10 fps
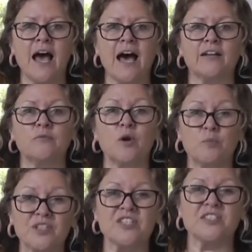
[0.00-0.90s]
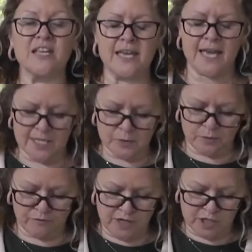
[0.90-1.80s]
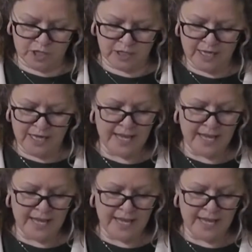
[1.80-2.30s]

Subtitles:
and who will see his provision